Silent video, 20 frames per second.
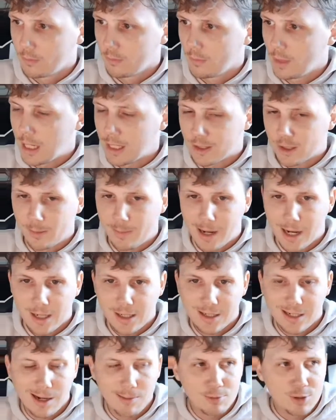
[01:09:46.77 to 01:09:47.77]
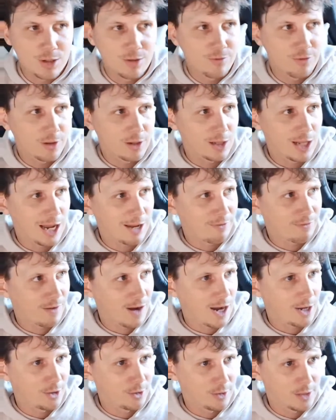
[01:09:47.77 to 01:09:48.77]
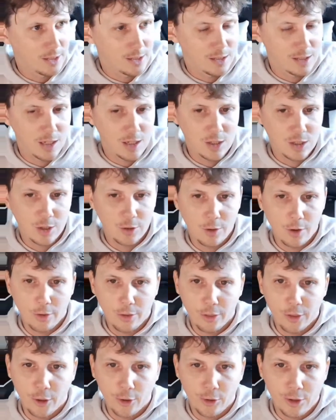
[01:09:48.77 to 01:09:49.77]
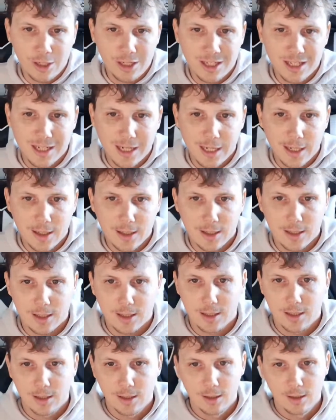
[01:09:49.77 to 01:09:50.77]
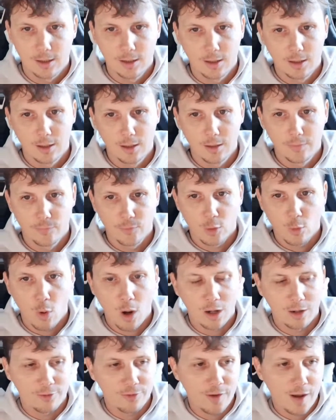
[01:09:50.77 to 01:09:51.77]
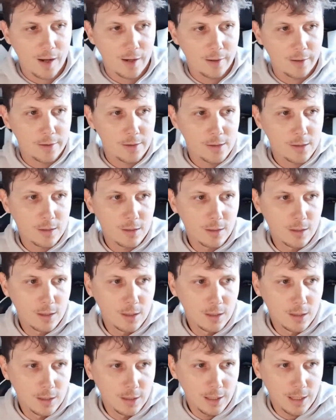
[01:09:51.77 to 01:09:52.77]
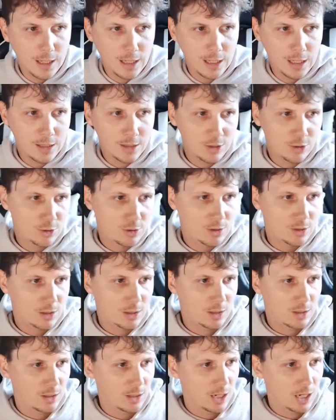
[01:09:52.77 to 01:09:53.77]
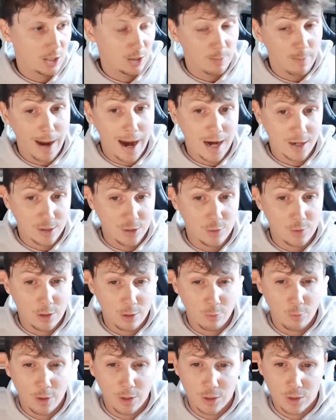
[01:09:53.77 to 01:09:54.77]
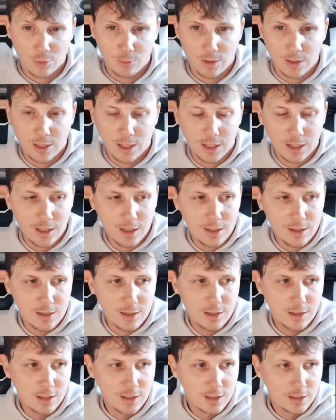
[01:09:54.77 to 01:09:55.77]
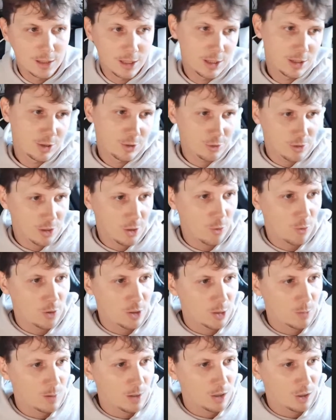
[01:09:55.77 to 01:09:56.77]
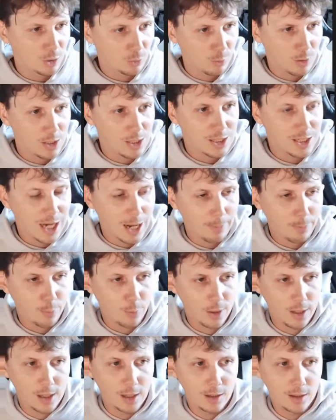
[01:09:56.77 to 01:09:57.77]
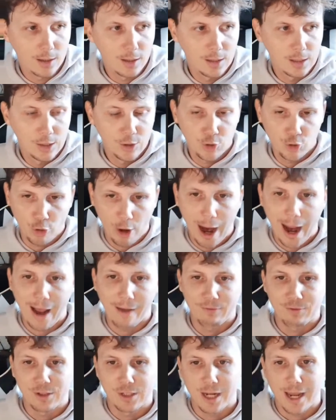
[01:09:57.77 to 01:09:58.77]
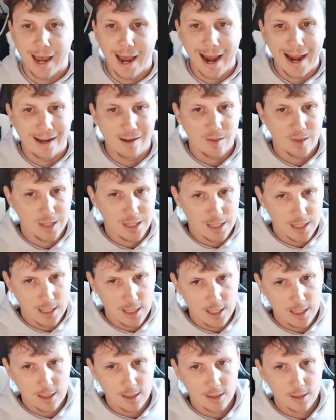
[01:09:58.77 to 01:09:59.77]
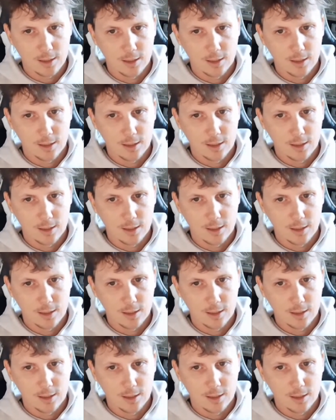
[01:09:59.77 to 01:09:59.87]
Yeah, so my assumption for the live final is since there are 36 qualifiers, and the max you can win is 3 tickets, is there's going to be 3 separate drafts at the